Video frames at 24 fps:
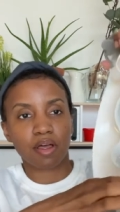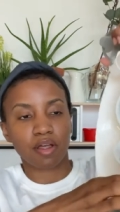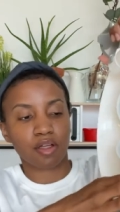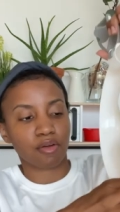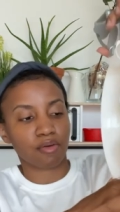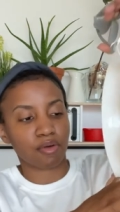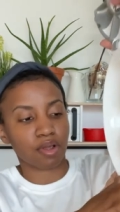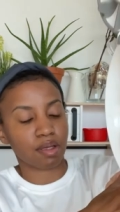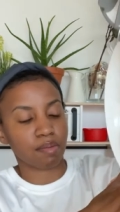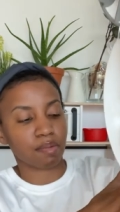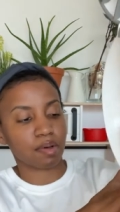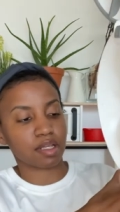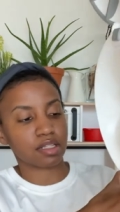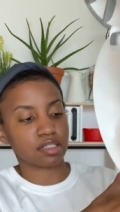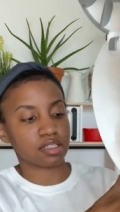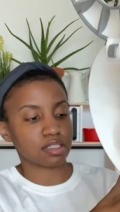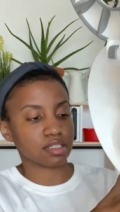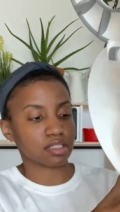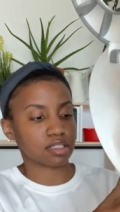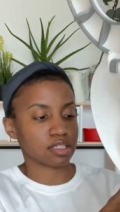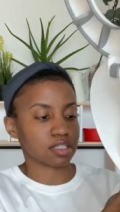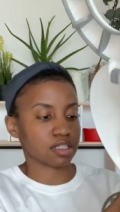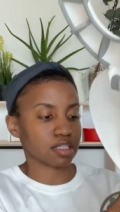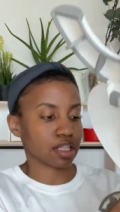gray
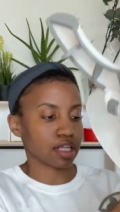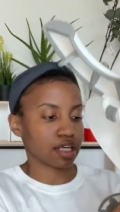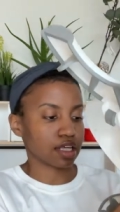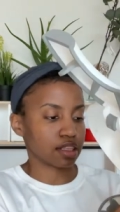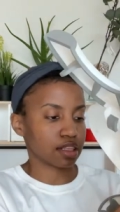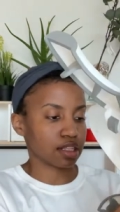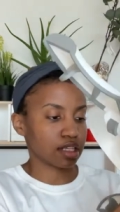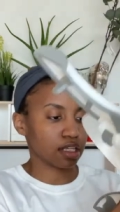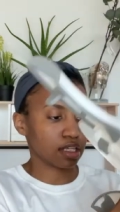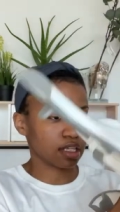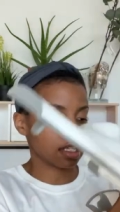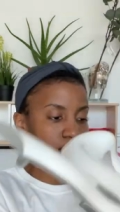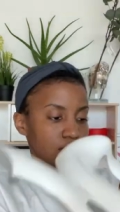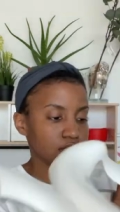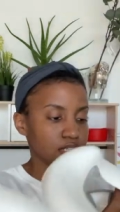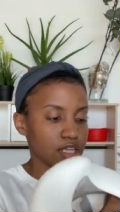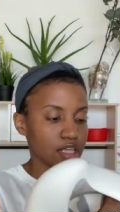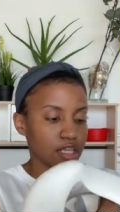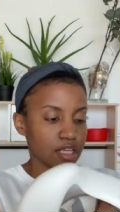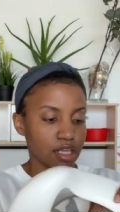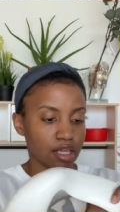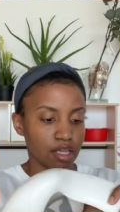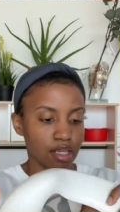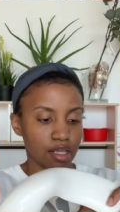buttons like this
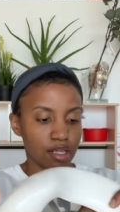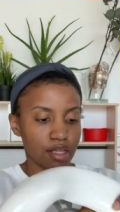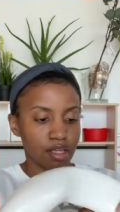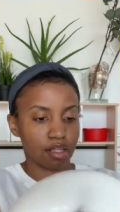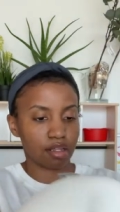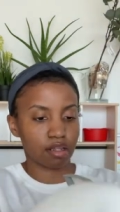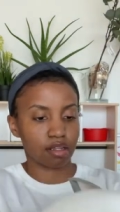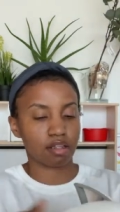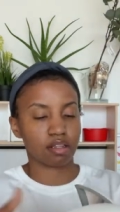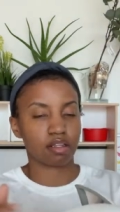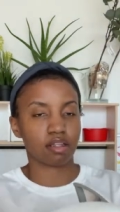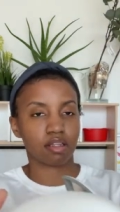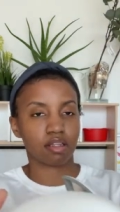and